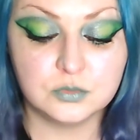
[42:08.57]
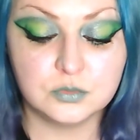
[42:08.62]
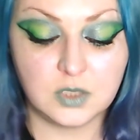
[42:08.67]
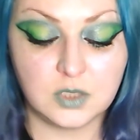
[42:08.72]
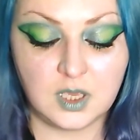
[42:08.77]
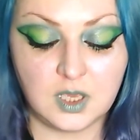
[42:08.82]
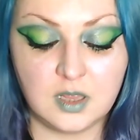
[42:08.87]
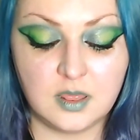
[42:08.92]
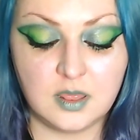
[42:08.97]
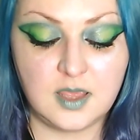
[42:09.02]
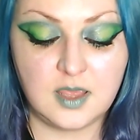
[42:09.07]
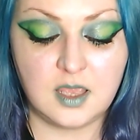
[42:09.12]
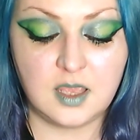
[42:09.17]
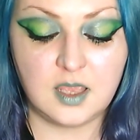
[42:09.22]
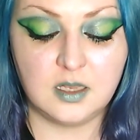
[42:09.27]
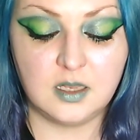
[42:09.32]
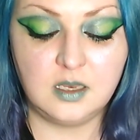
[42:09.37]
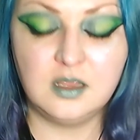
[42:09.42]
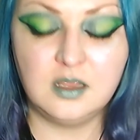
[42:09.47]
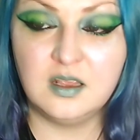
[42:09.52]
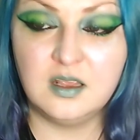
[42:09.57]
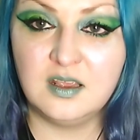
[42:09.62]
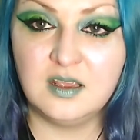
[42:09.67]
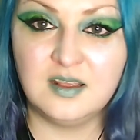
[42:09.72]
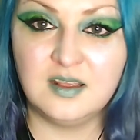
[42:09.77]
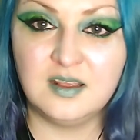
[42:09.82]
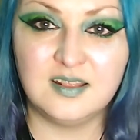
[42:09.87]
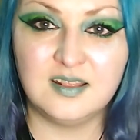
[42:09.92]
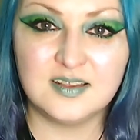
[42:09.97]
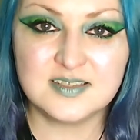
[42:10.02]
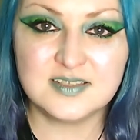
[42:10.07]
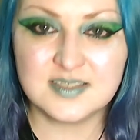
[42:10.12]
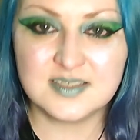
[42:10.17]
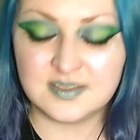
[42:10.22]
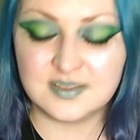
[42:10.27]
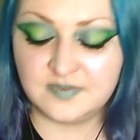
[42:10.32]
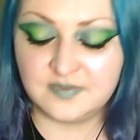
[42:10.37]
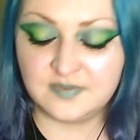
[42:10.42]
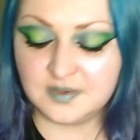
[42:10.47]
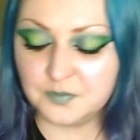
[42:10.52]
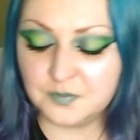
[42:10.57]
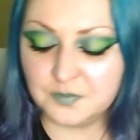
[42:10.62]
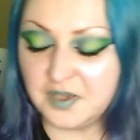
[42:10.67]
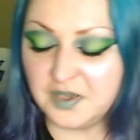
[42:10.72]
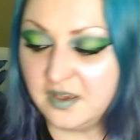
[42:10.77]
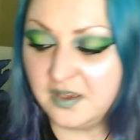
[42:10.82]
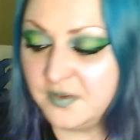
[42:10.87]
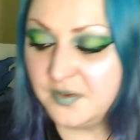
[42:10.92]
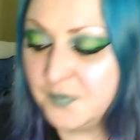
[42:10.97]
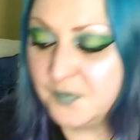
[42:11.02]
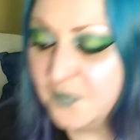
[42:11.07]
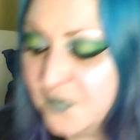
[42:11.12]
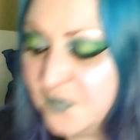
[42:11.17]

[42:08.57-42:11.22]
And then, this is the fun part,